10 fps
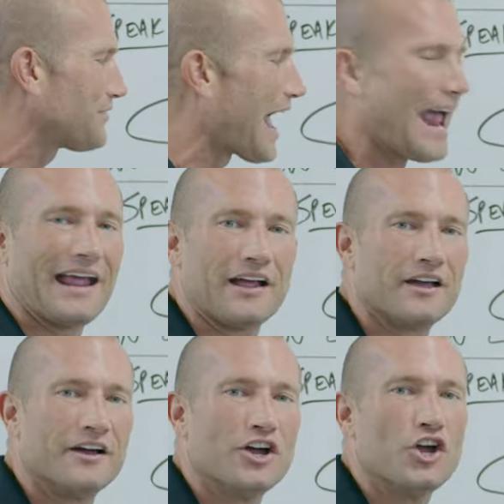thing,
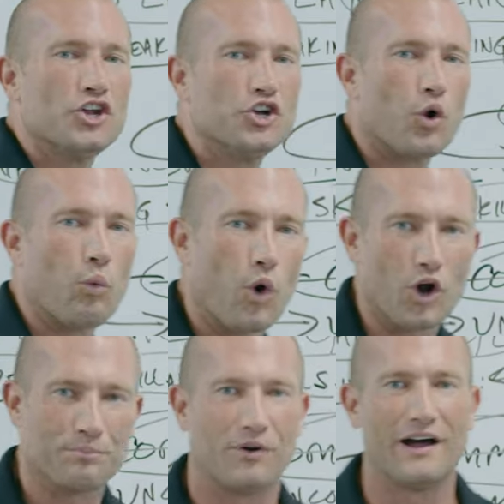your
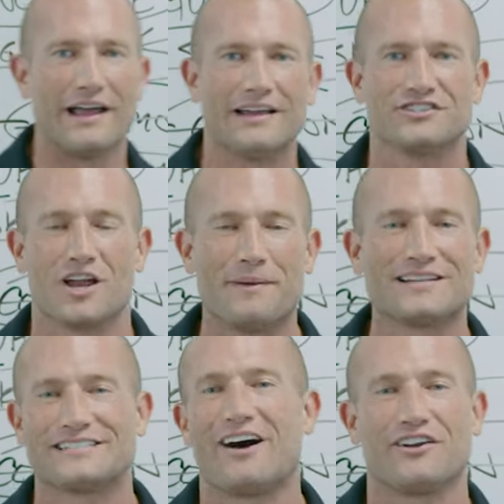wordplay is going to
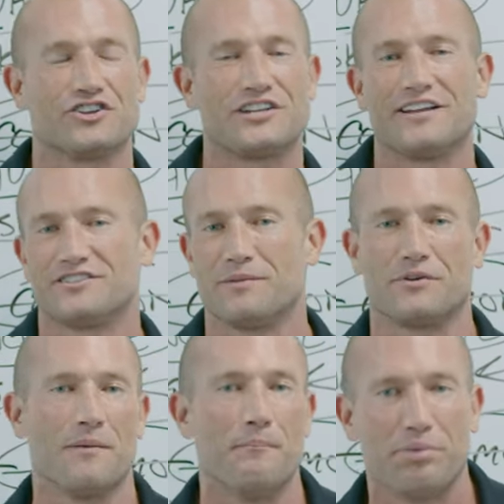make it sound like you're saying something
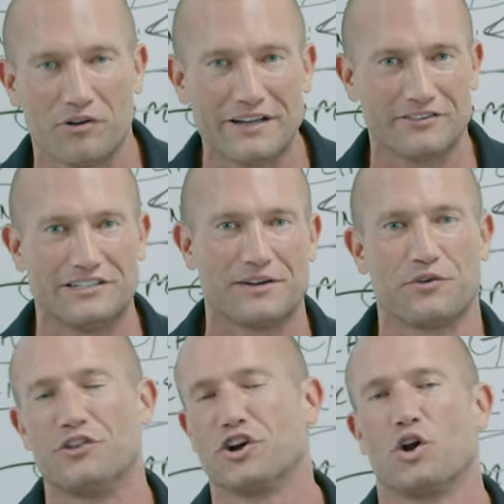completely
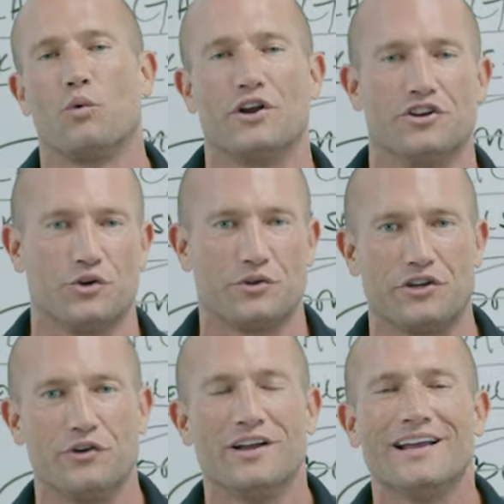different, and they're going to want to do with
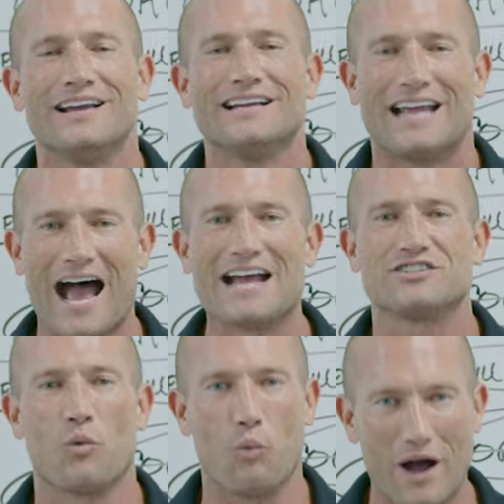you.
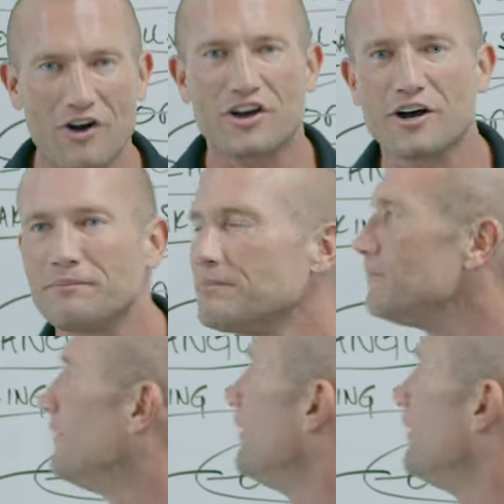Guys, welcome